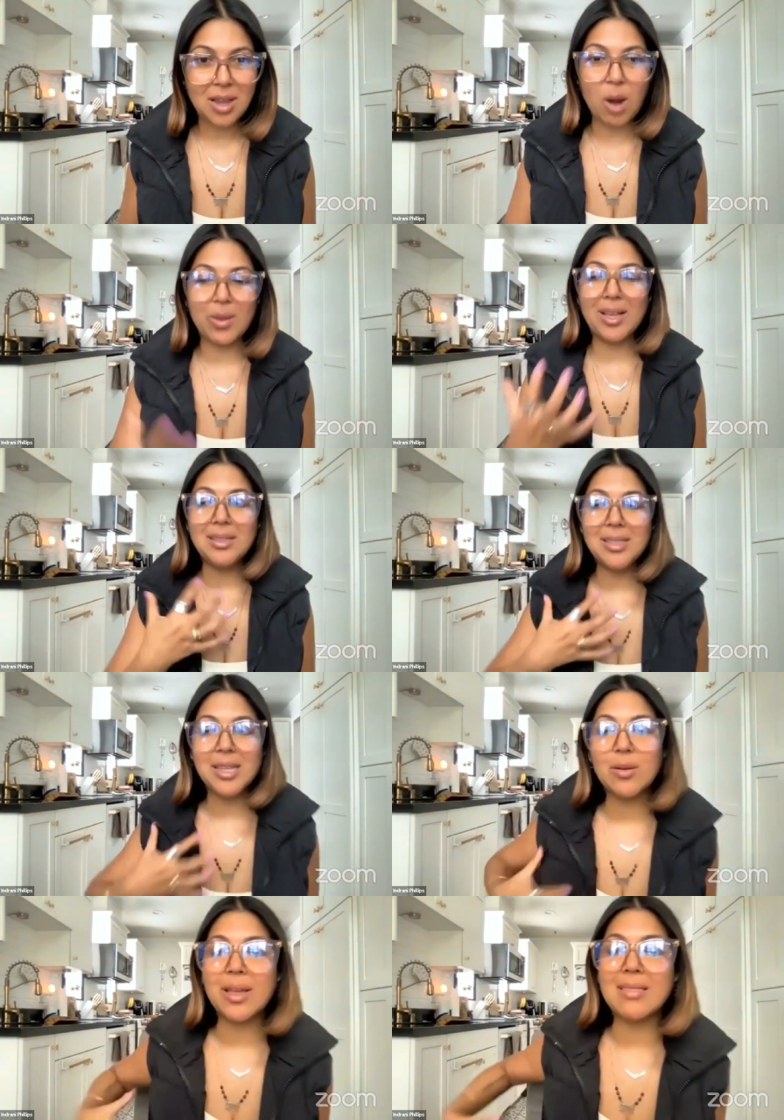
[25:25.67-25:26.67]
Are we
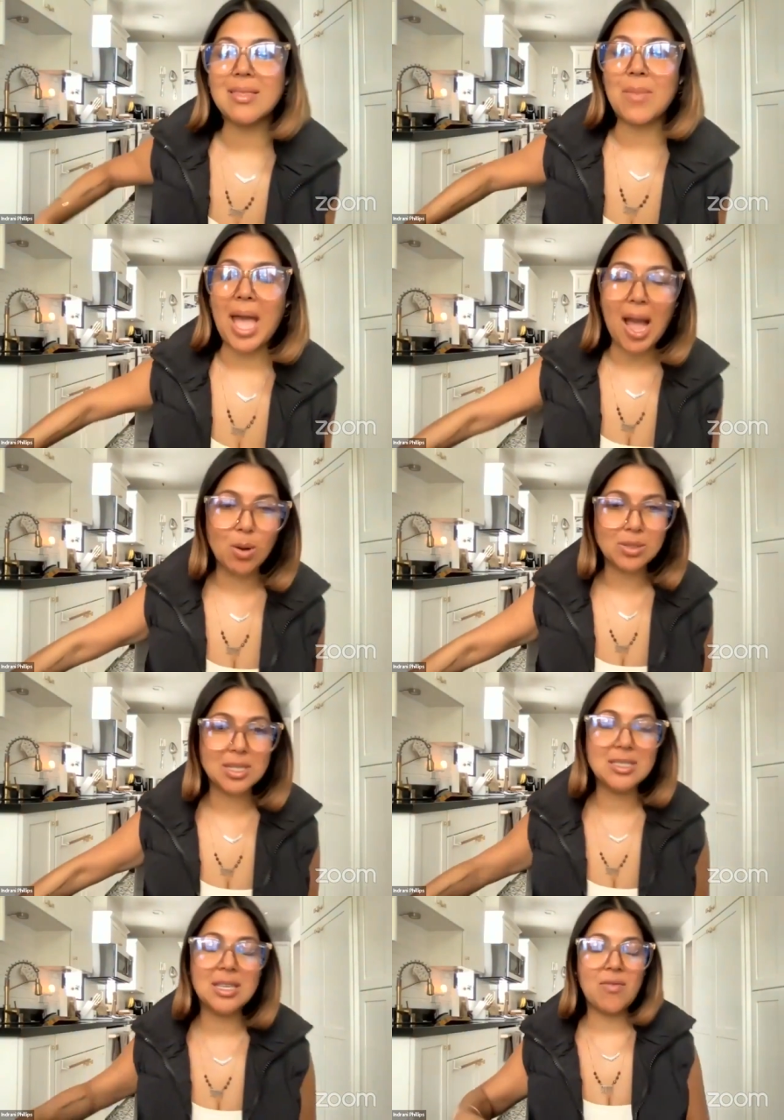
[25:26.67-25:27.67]
clearing them out
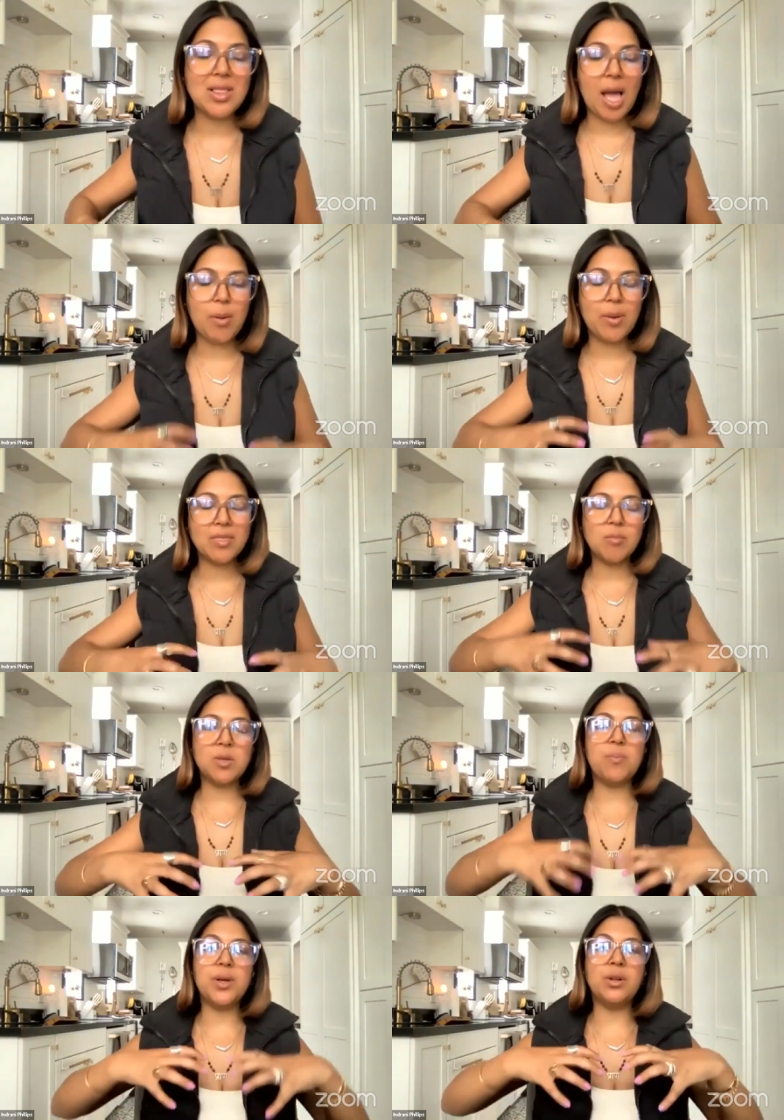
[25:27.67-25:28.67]
instead of allowing them
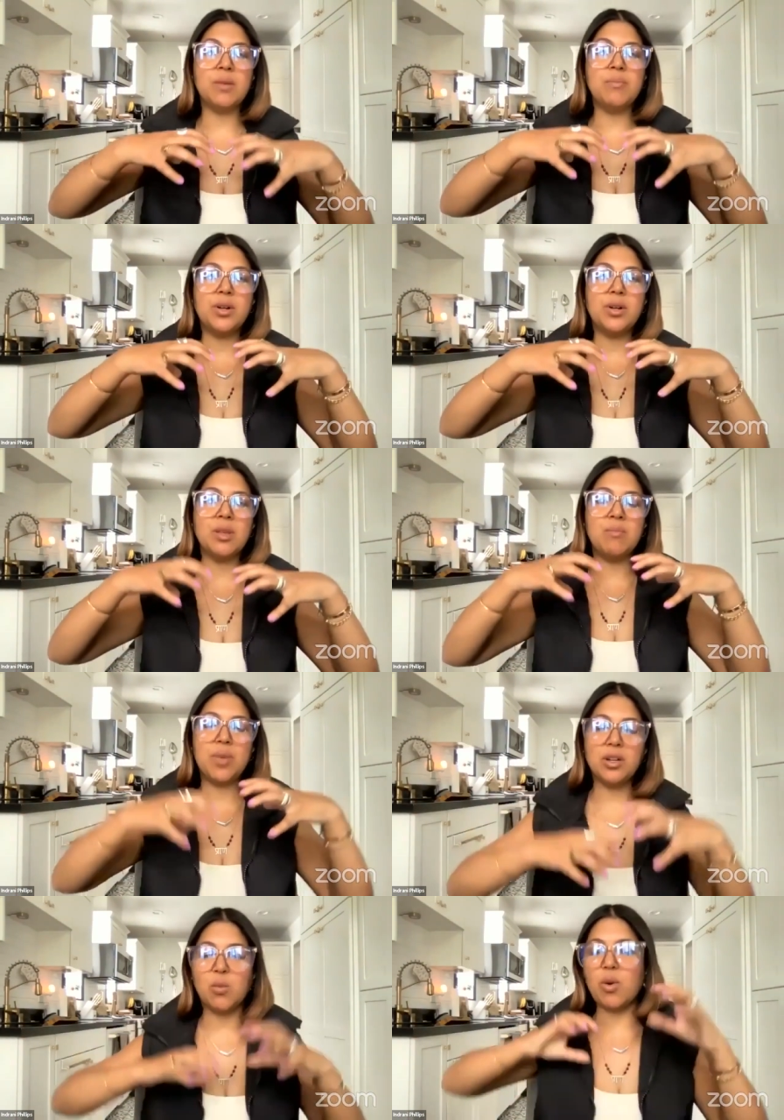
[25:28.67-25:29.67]
to build and build and
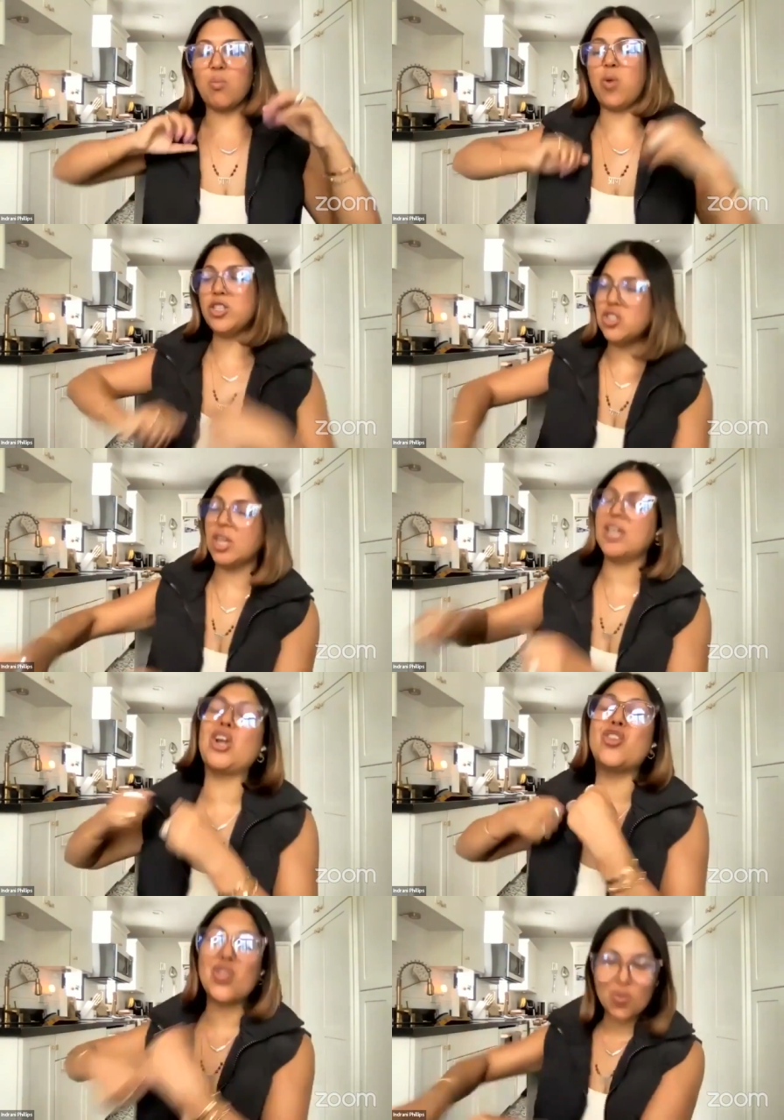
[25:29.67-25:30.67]
build? And we're brushing it
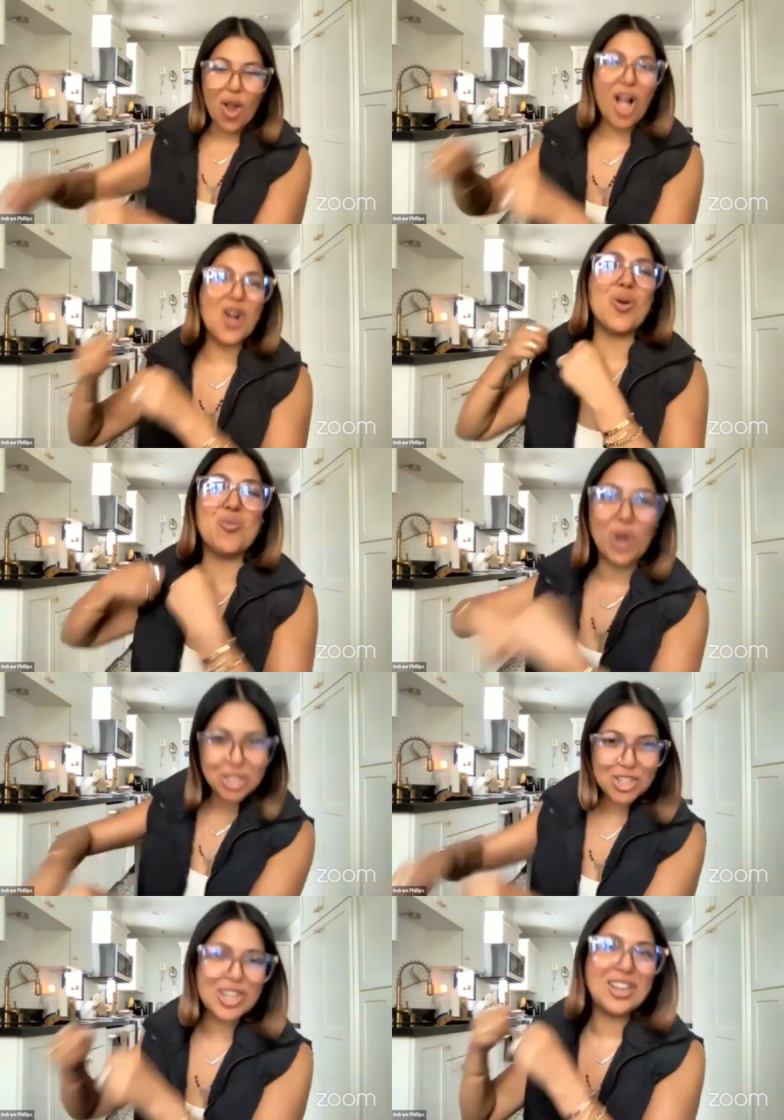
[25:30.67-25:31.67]
under the rug, we're
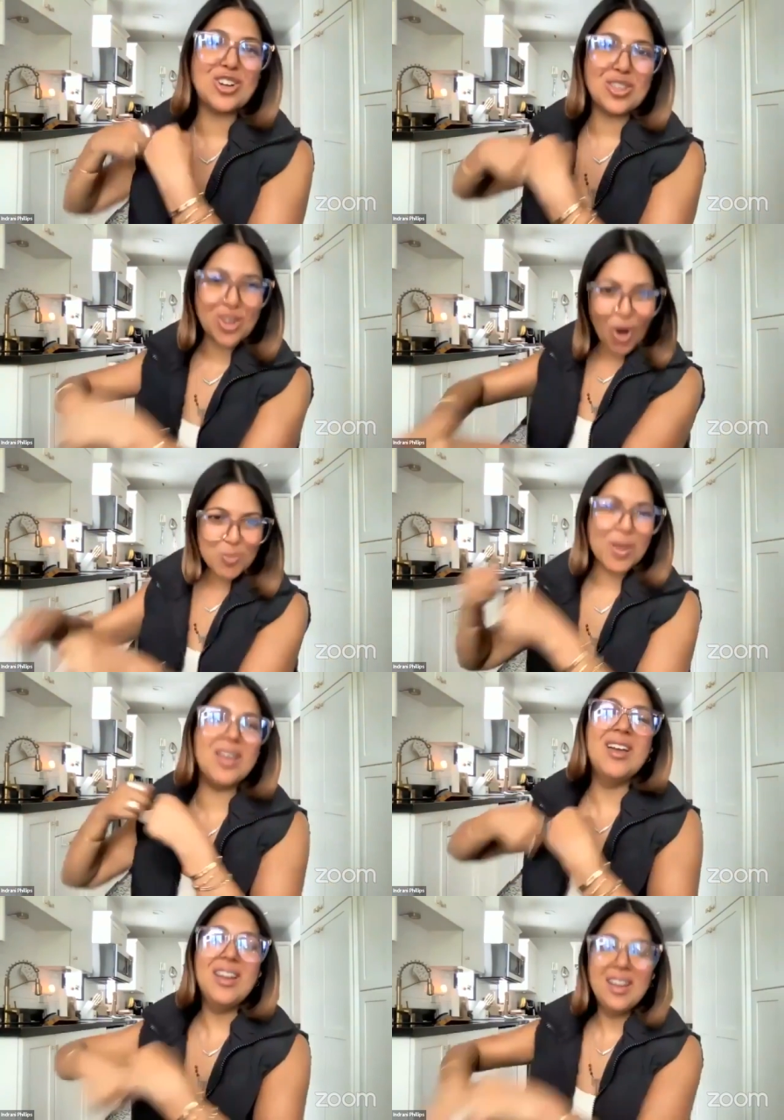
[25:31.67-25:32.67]
brushing it under the carpet